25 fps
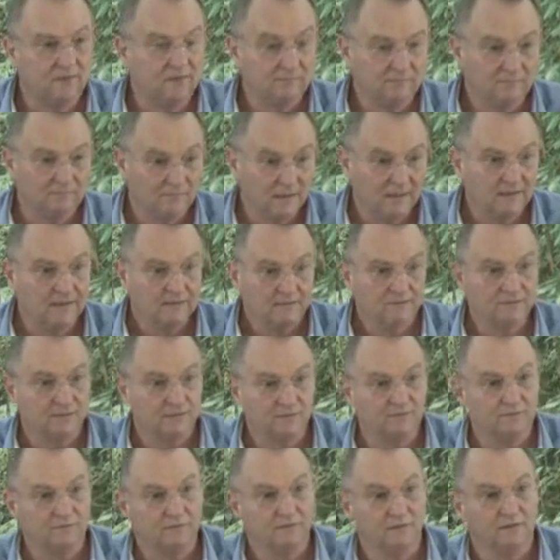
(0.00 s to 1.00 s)
market
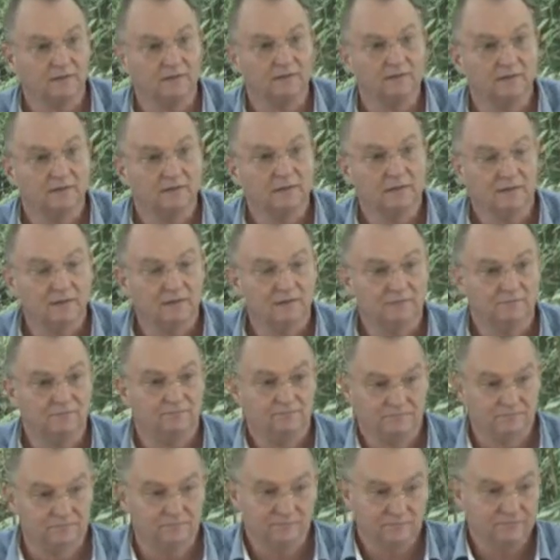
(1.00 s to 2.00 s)
value for the
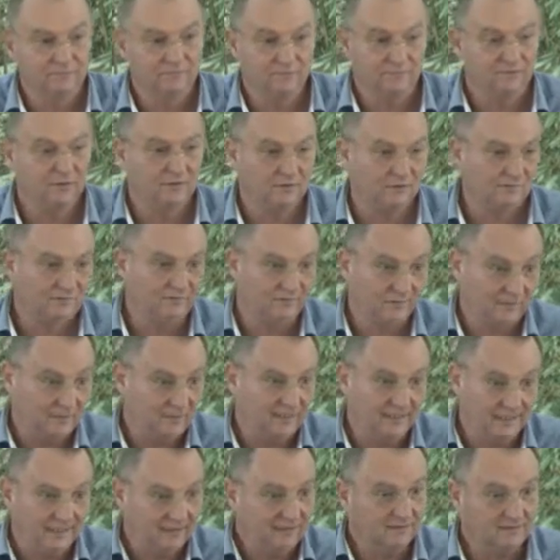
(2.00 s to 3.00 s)
for for
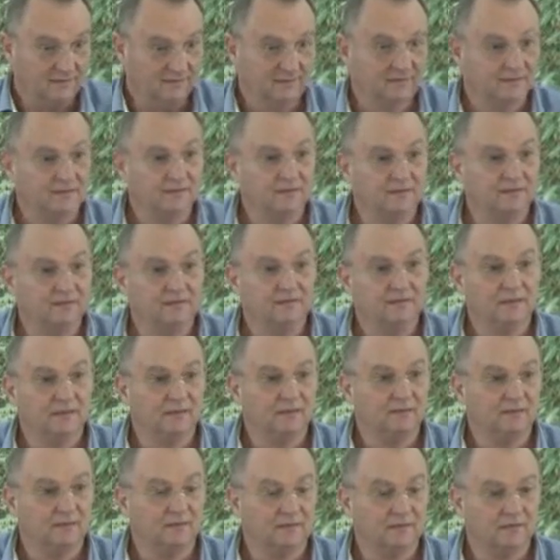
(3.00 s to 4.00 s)
the hectare. And
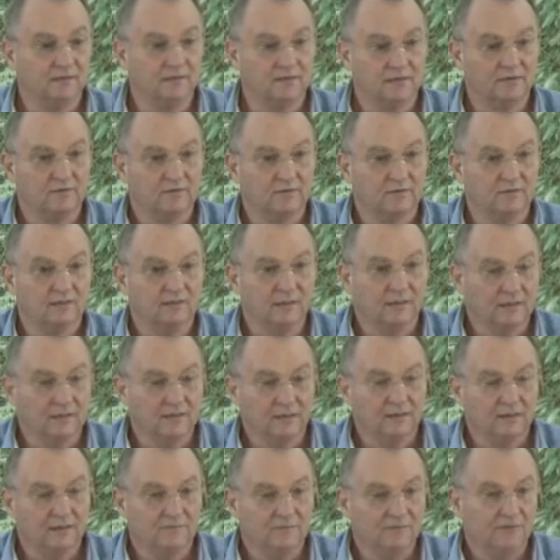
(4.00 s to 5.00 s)
and so actually,
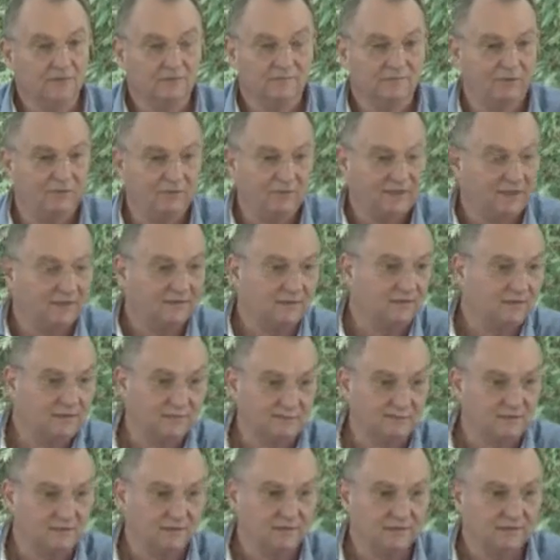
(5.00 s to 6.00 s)
if you have three hectares
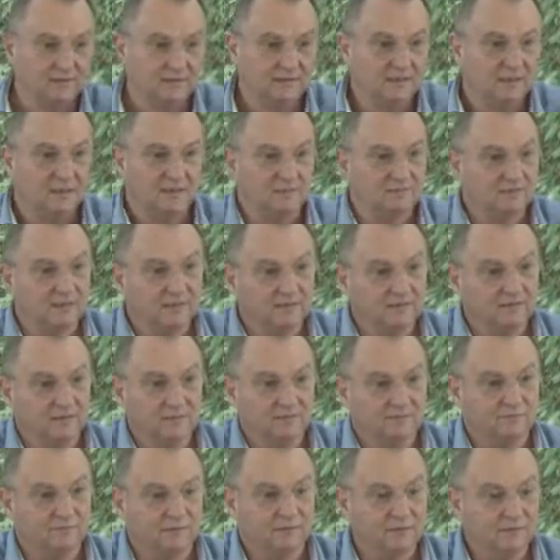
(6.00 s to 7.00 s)
of cotton and half hectare
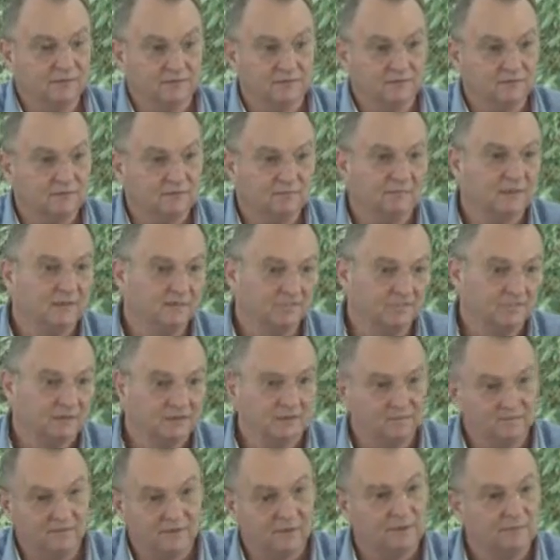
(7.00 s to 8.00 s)
of indigo, it might be
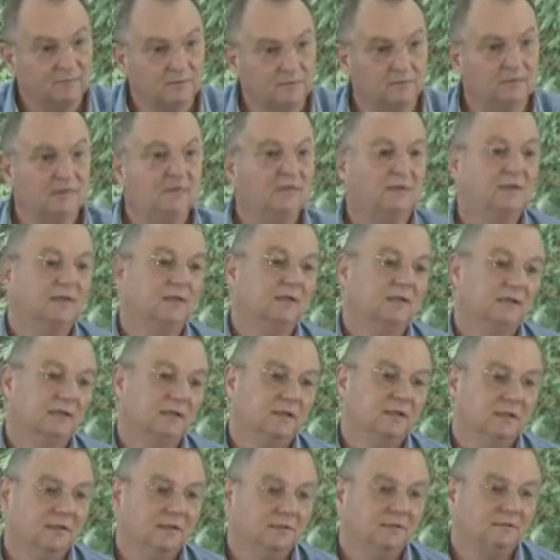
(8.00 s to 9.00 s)
a viable
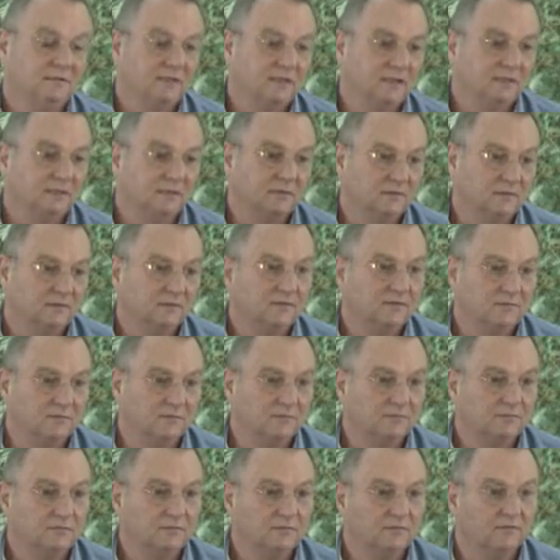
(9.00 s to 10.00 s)
a viable
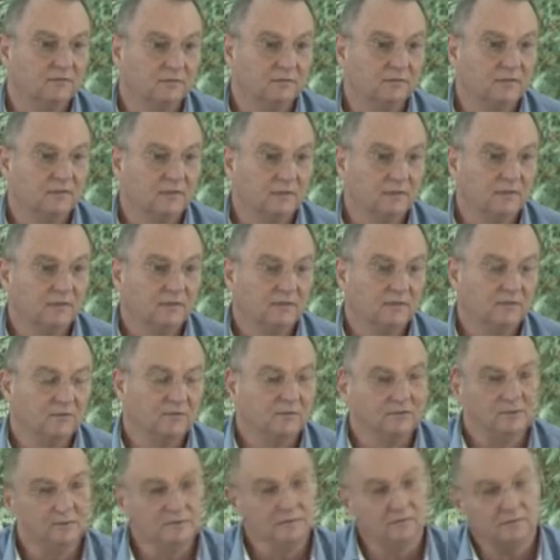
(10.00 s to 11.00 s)
solution.
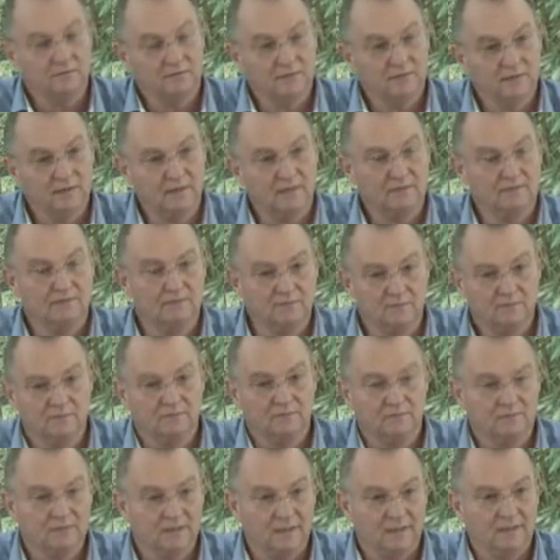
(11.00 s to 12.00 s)
So you know you can you
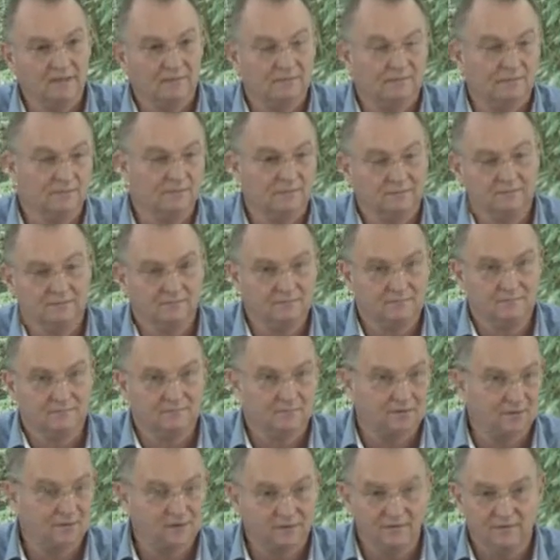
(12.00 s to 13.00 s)
you can't
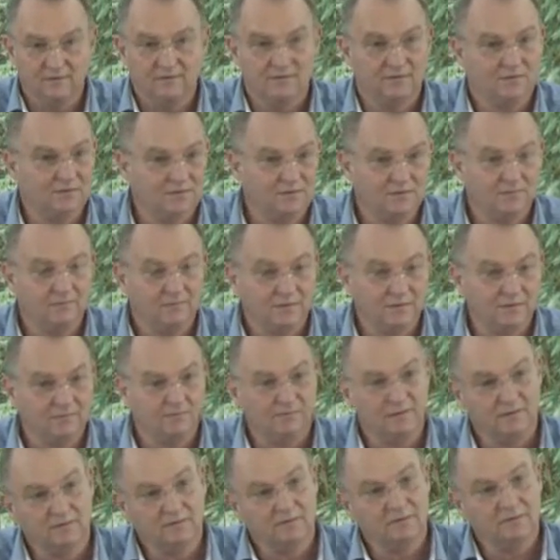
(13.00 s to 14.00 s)
turn the system around,
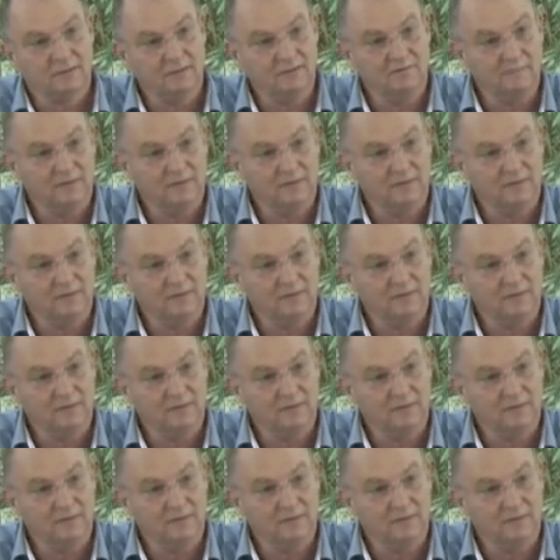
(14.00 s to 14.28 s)
but you can